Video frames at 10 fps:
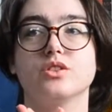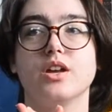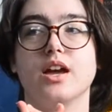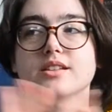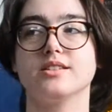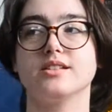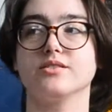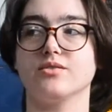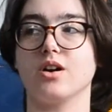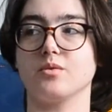Henson and
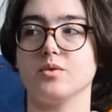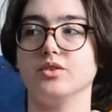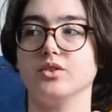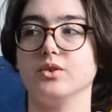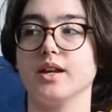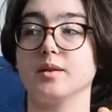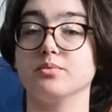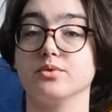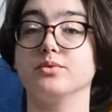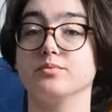Rockwell do like
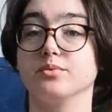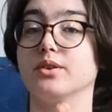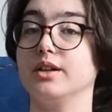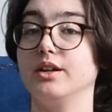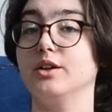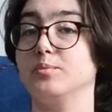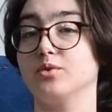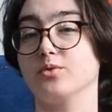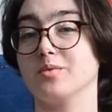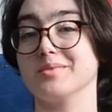pretty good
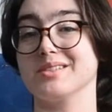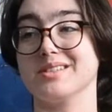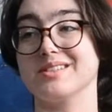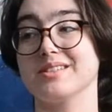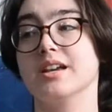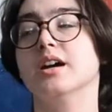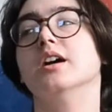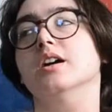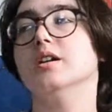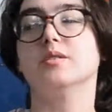performances,
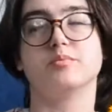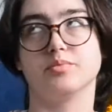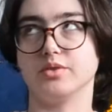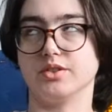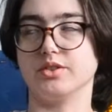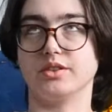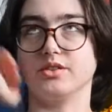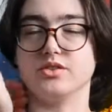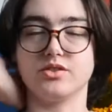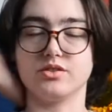particularly
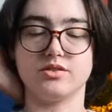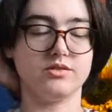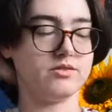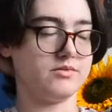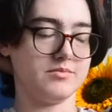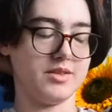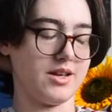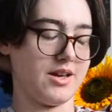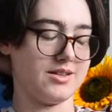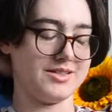just
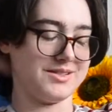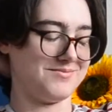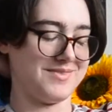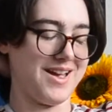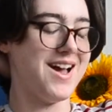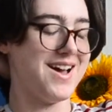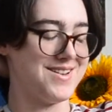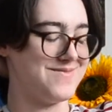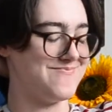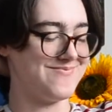Henson.
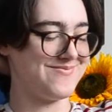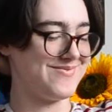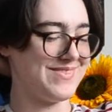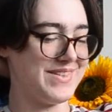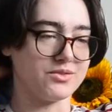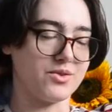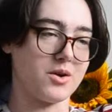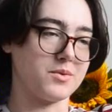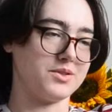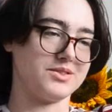
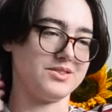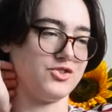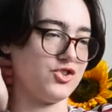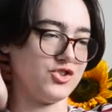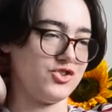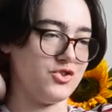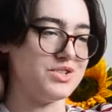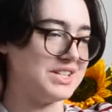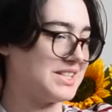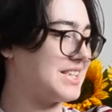Rockwell's just doing
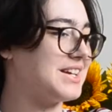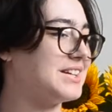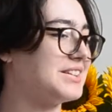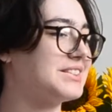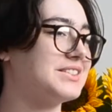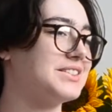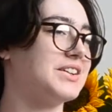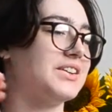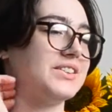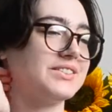his thing, you
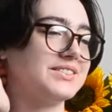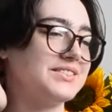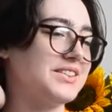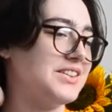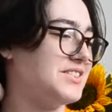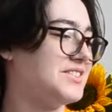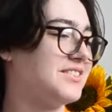know. He's